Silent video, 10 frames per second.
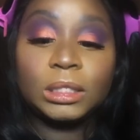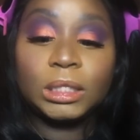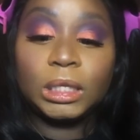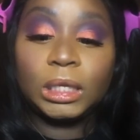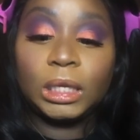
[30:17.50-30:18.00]

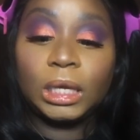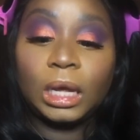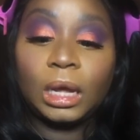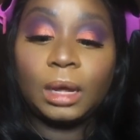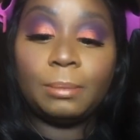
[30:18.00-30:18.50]
the
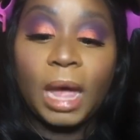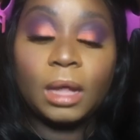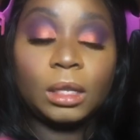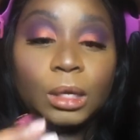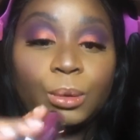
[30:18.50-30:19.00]
matte
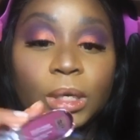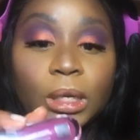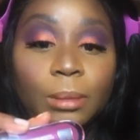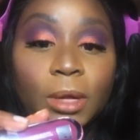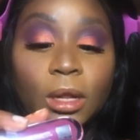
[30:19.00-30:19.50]
liquid lip
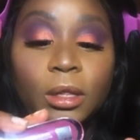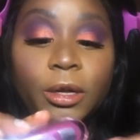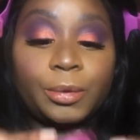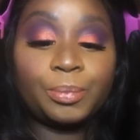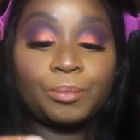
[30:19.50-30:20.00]
color,
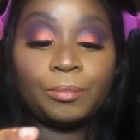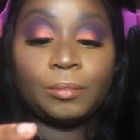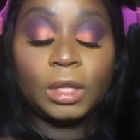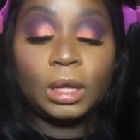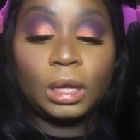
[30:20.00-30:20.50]

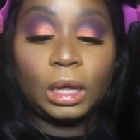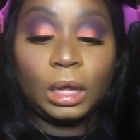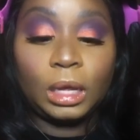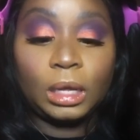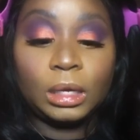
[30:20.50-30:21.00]

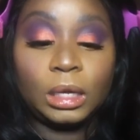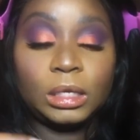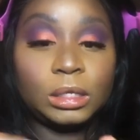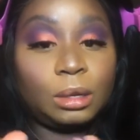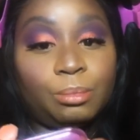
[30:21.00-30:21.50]
and it's
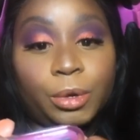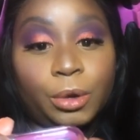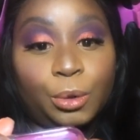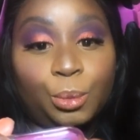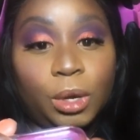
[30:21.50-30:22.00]
number
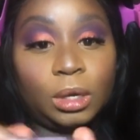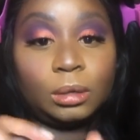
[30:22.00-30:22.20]
01.